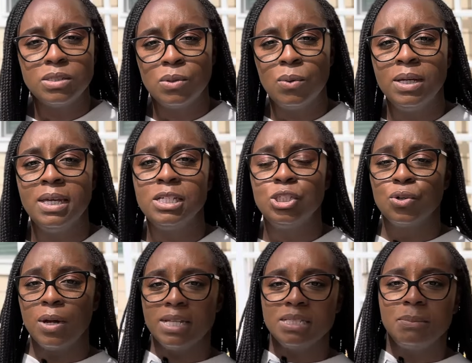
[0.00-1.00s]
sowing and
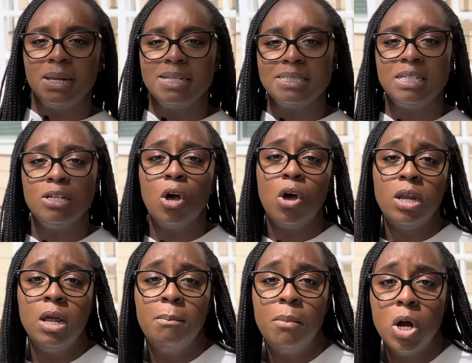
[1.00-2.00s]
transplanting on
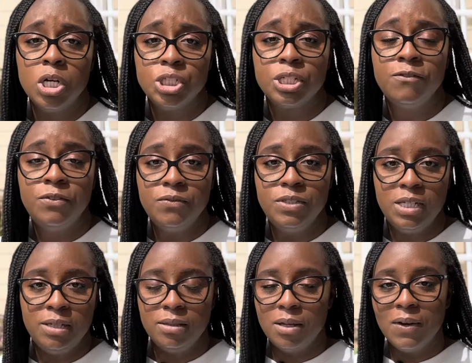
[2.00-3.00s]
March
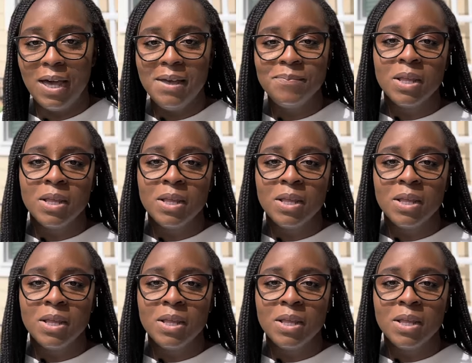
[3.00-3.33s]
15th, okay?